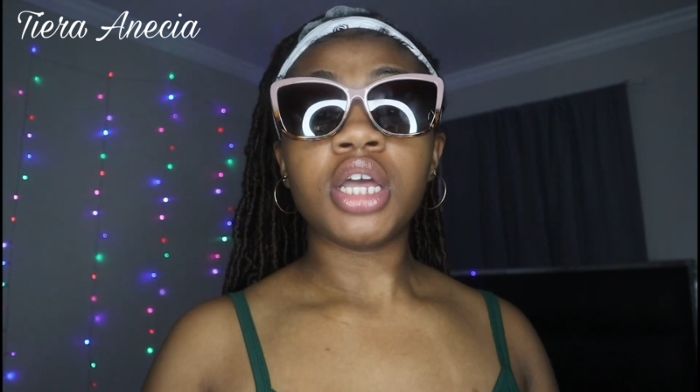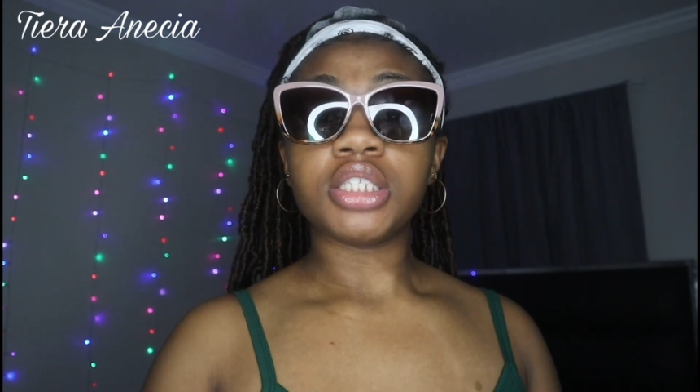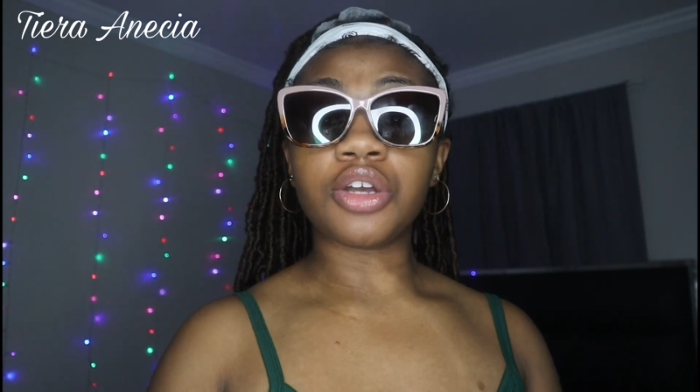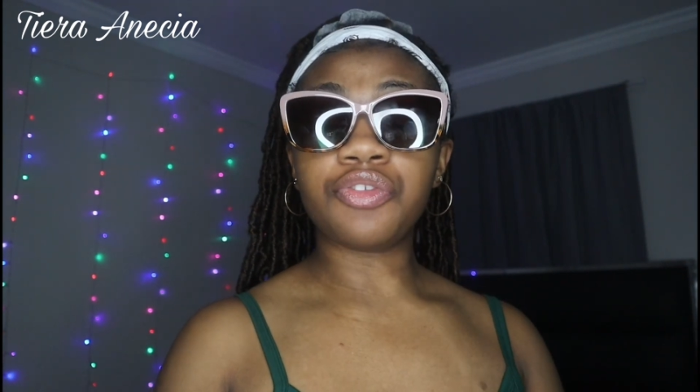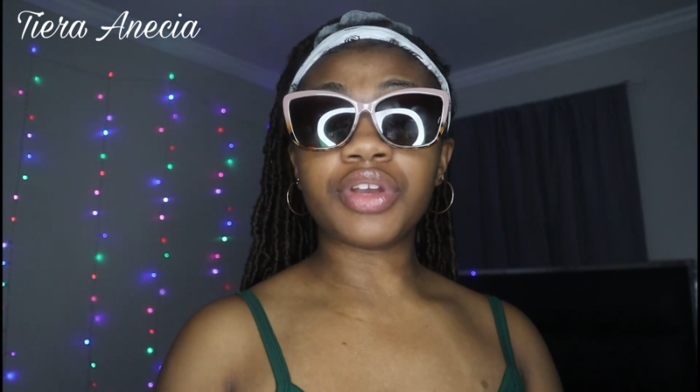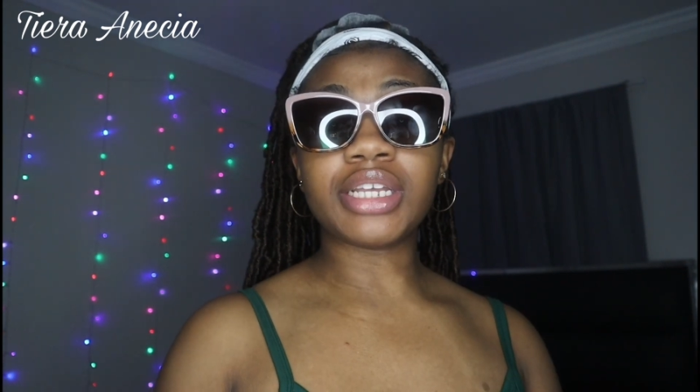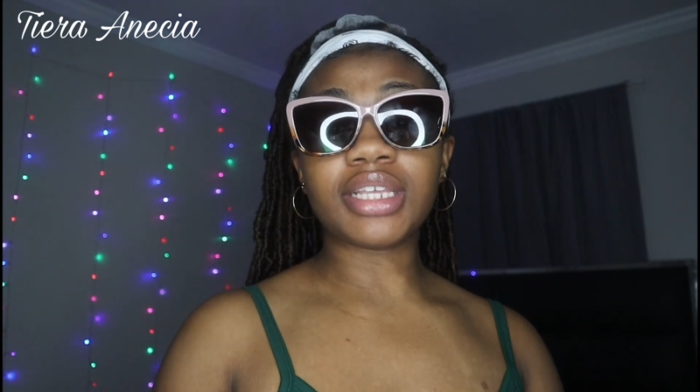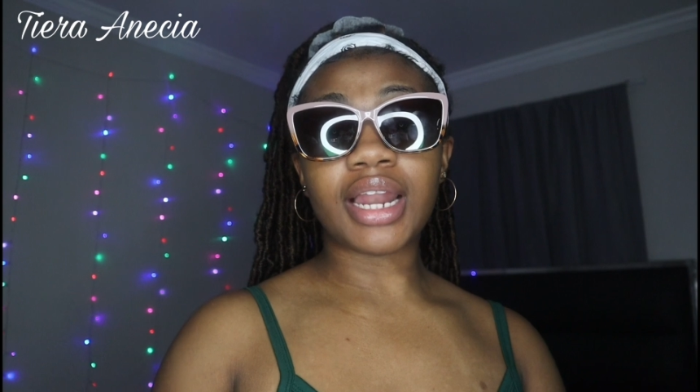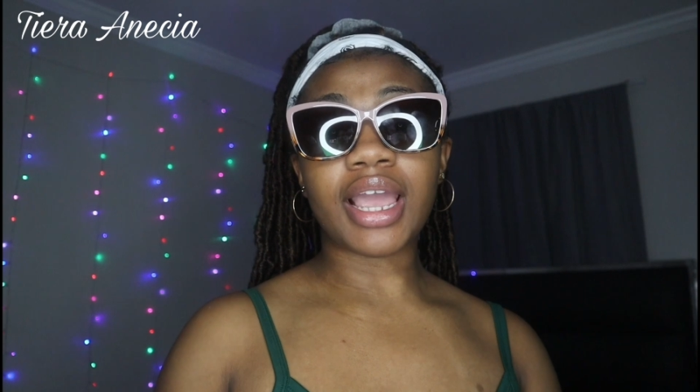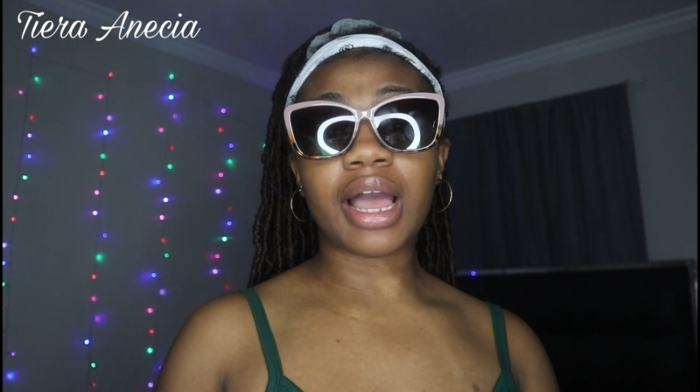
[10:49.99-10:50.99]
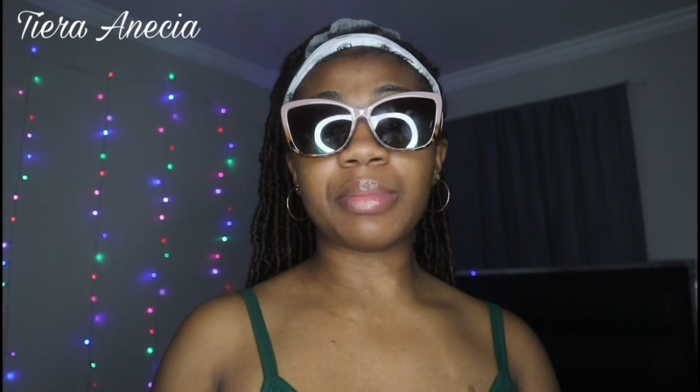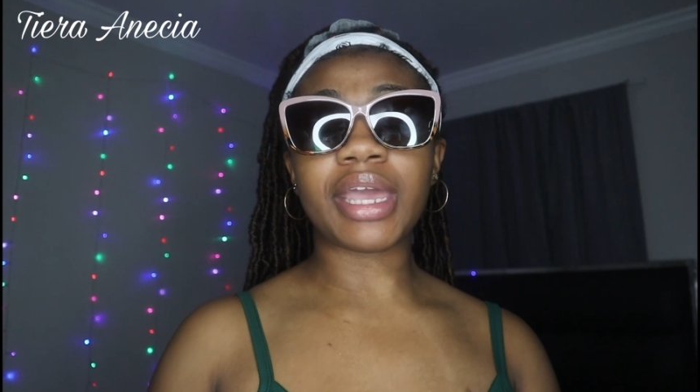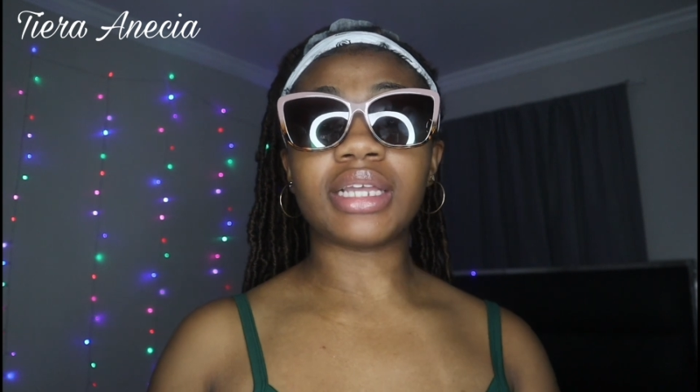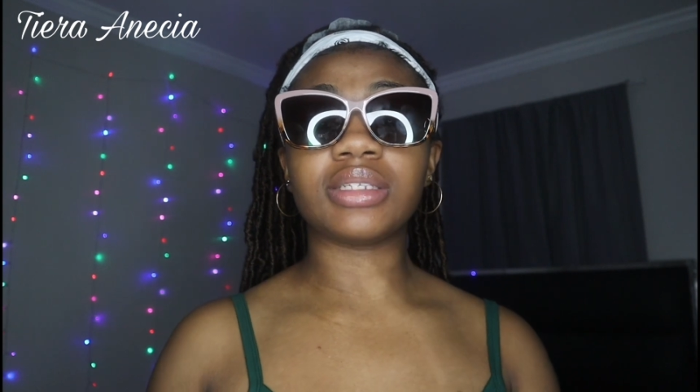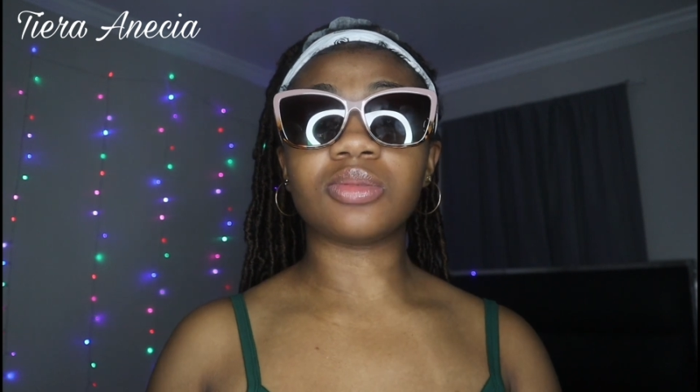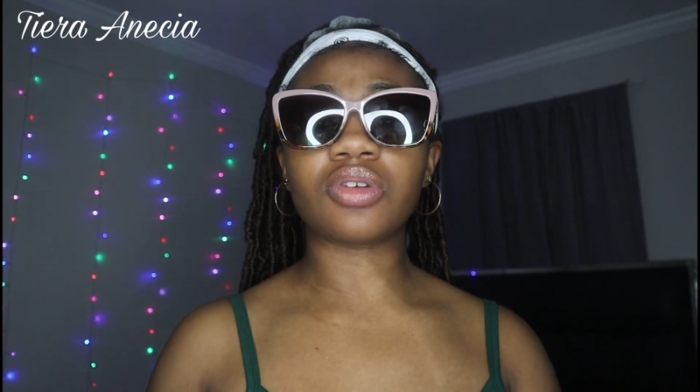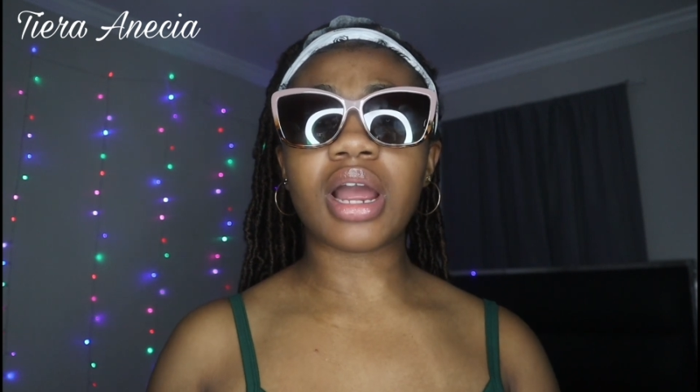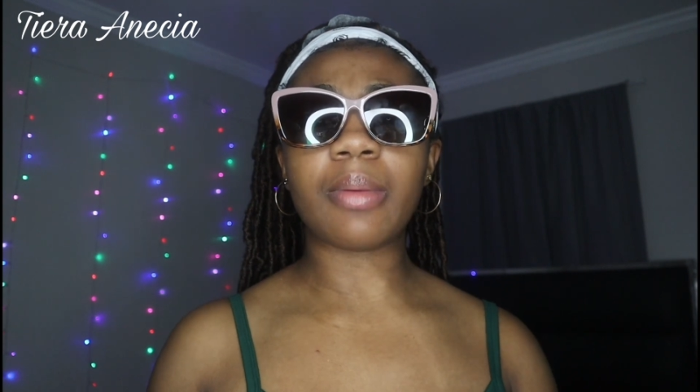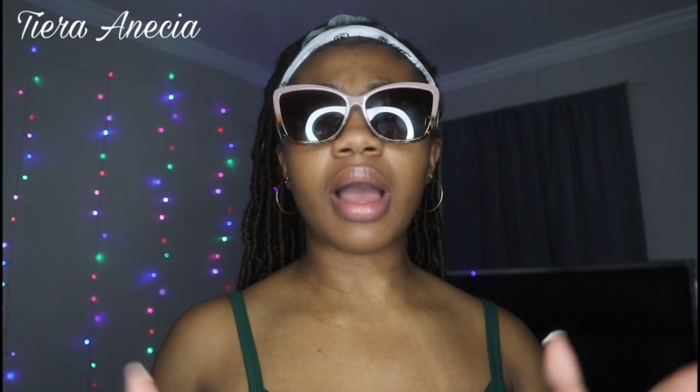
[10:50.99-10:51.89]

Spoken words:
Don't forget to like, comment, and subscribe.